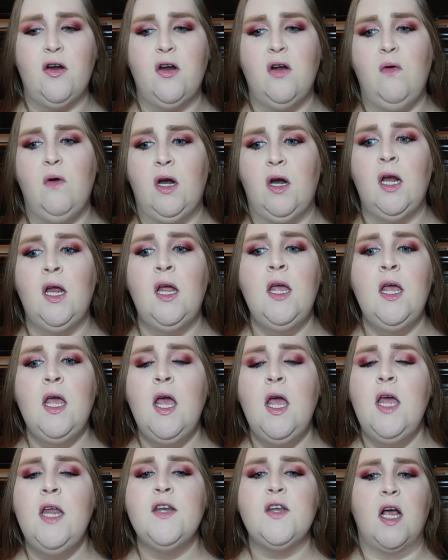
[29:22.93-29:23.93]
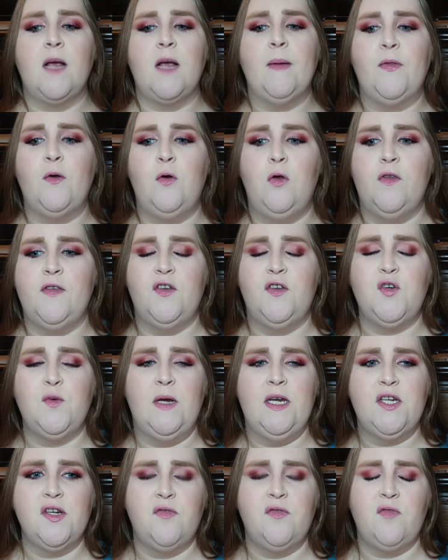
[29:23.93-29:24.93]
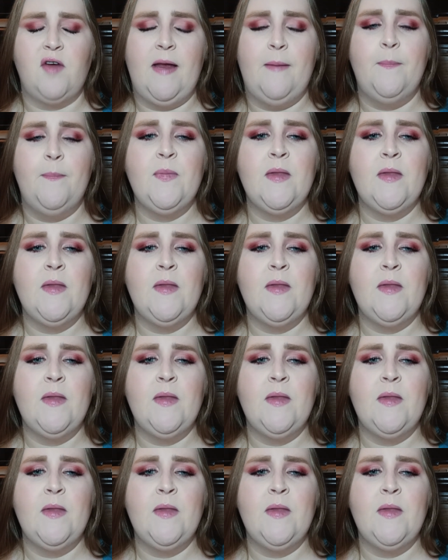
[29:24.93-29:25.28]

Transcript: or talk about the whole situation, right?